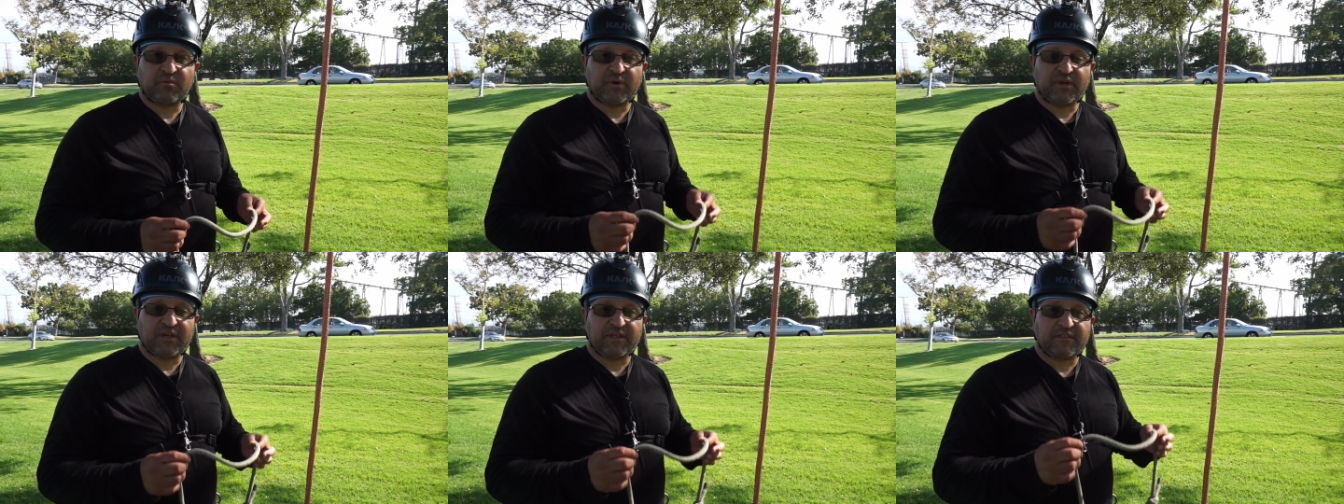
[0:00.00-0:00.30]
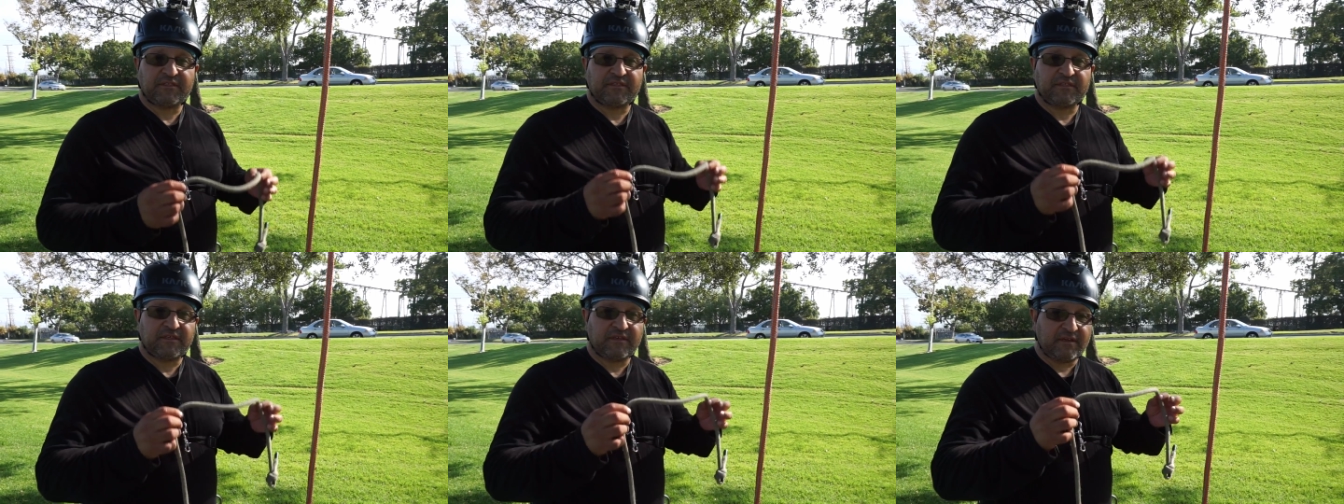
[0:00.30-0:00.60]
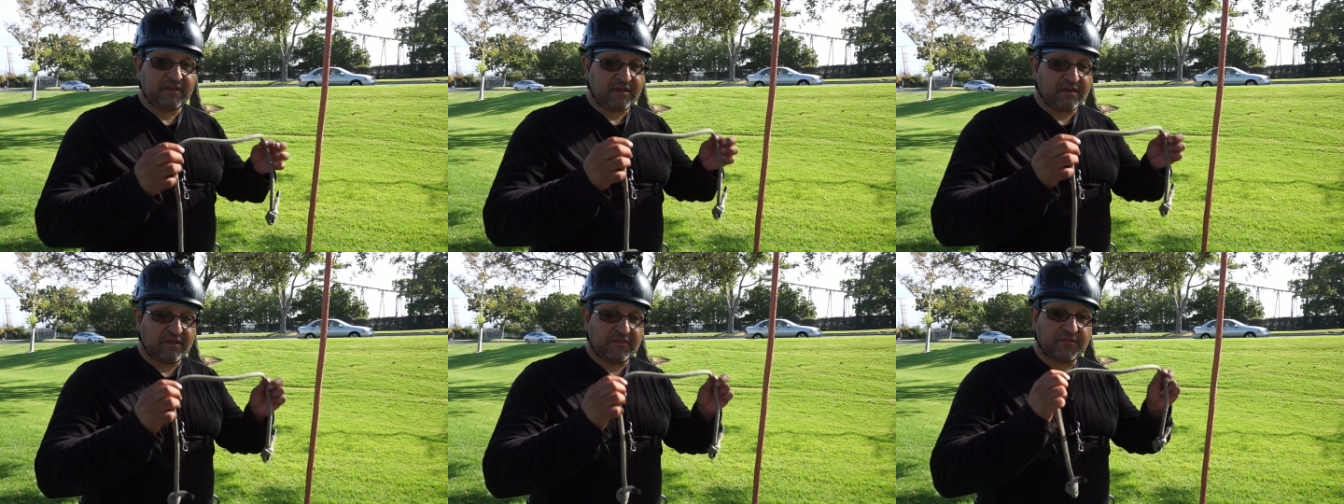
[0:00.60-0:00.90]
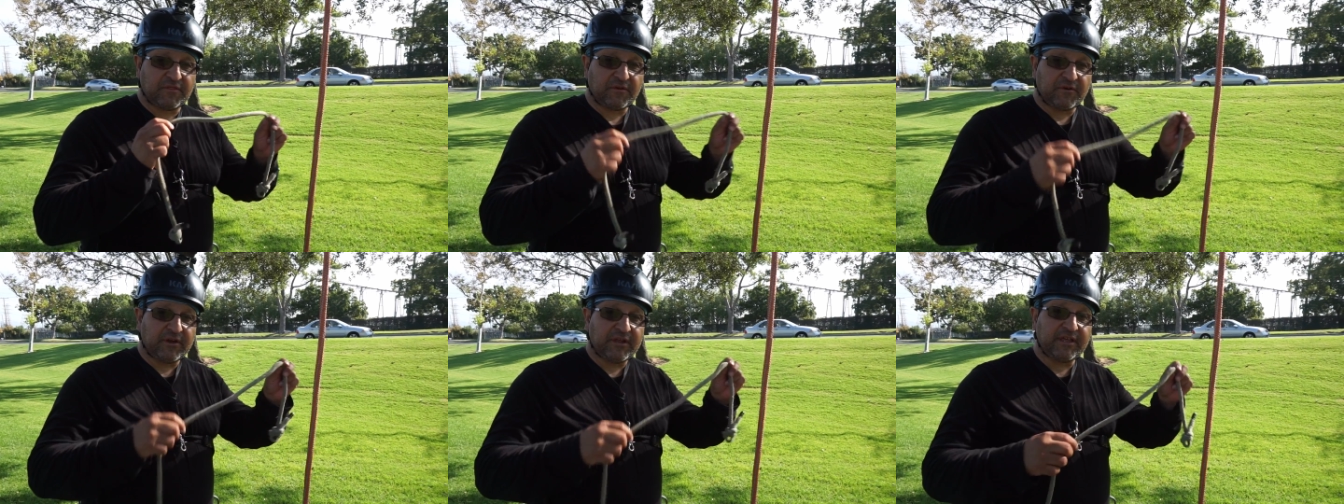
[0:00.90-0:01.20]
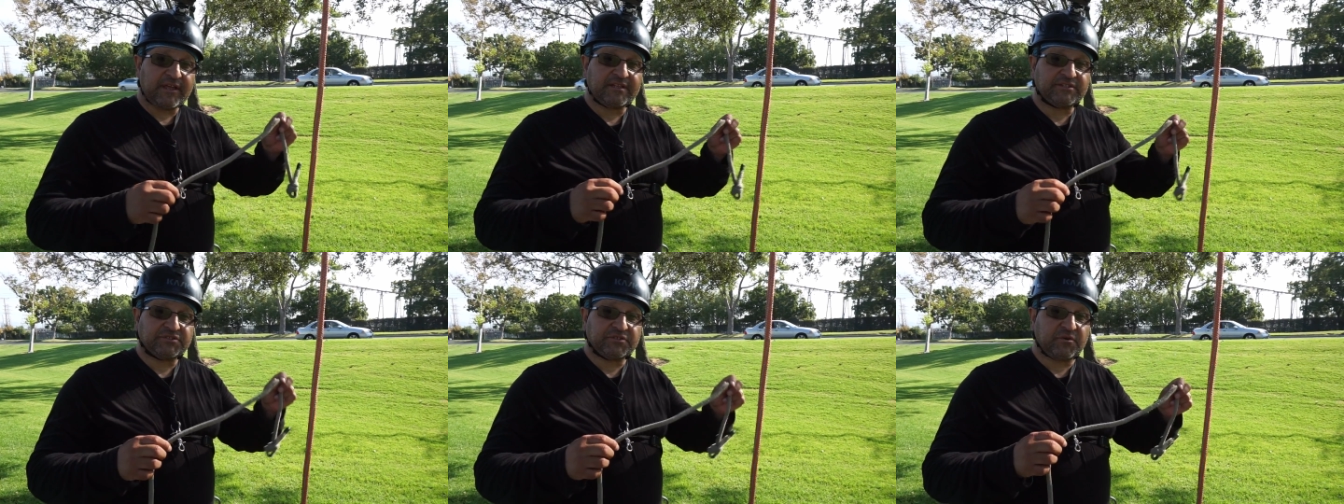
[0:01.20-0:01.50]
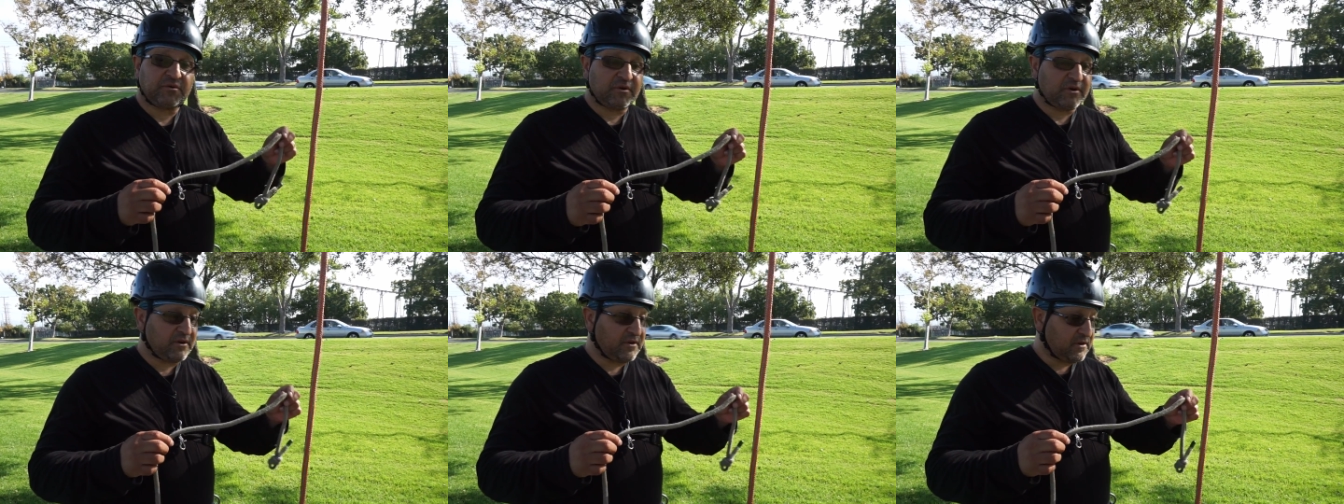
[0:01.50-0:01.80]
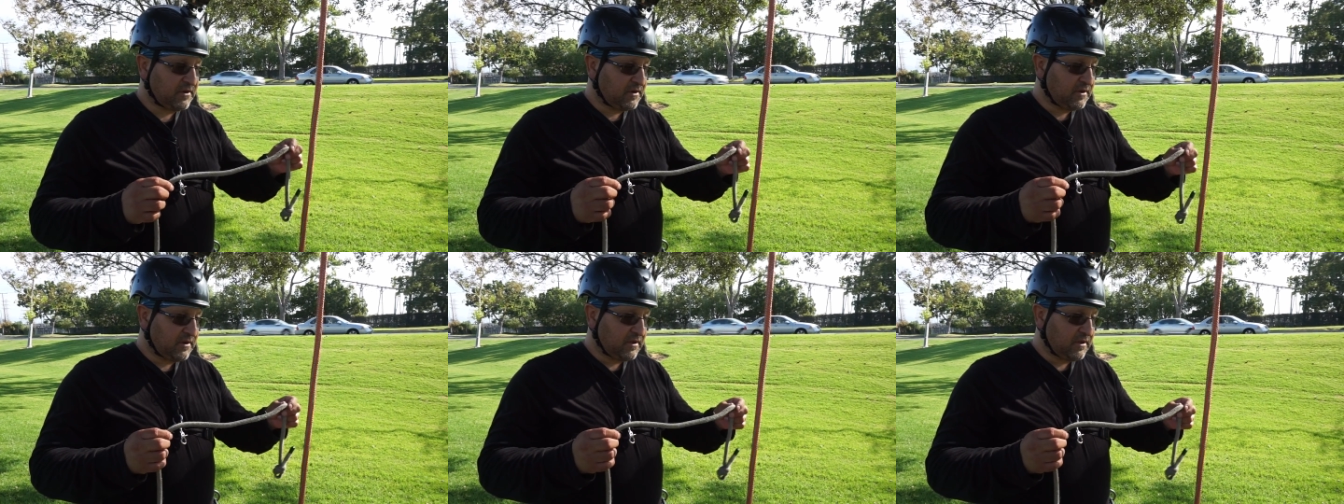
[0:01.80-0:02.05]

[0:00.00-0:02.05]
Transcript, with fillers: with a thirty inch cord.